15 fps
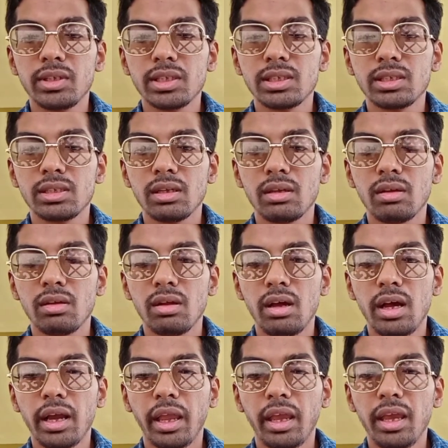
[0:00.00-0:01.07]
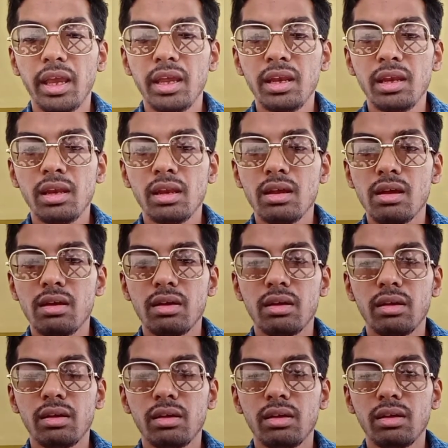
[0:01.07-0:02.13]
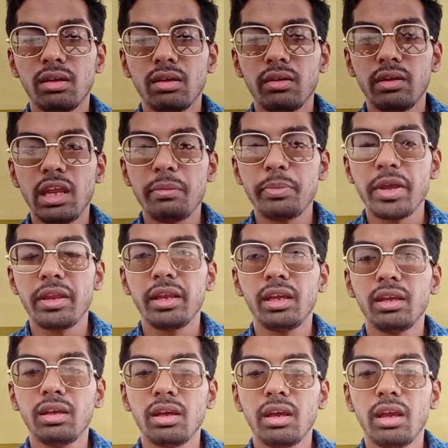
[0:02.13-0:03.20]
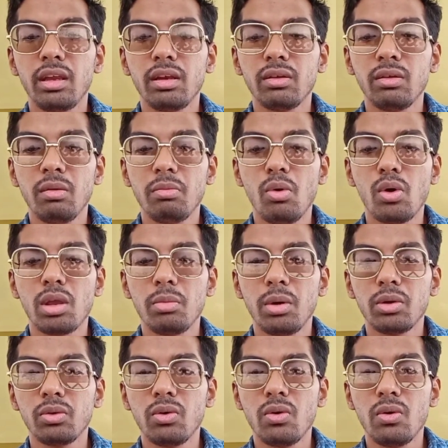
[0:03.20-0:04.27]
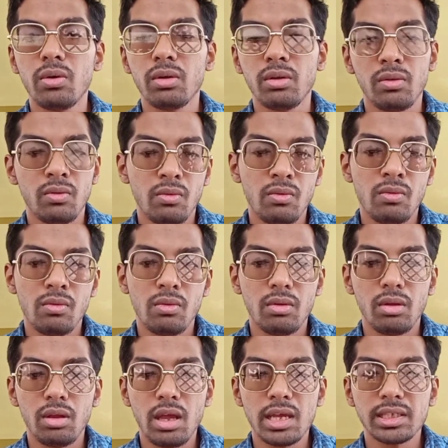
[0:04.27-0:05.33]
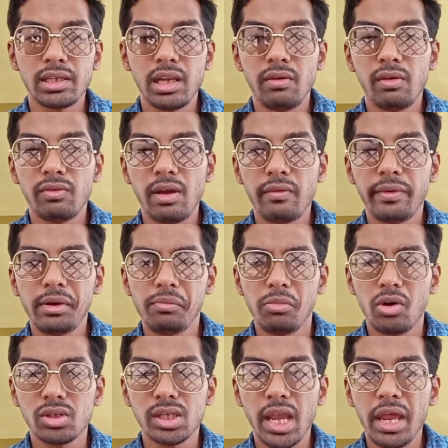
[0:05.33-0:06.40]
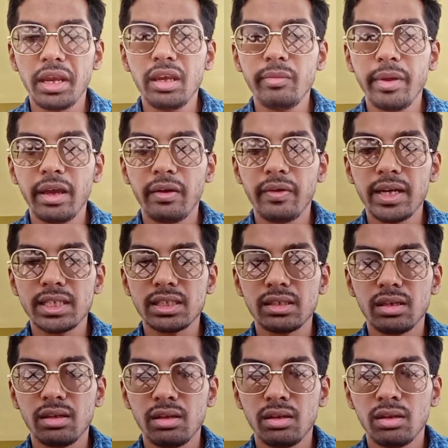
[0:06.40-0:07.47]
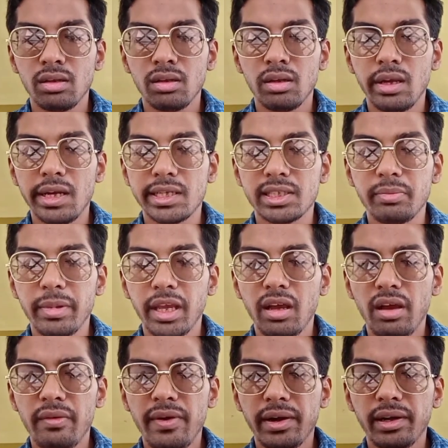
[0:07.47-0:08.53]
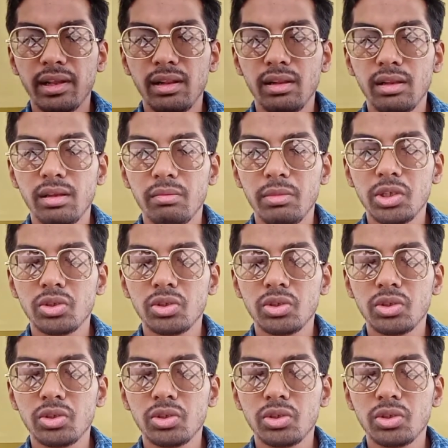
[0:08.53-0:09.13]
which is again reappearing in Pokemon Go as a level 5 raid boss. And in Mega raids, it's Mega Rattle.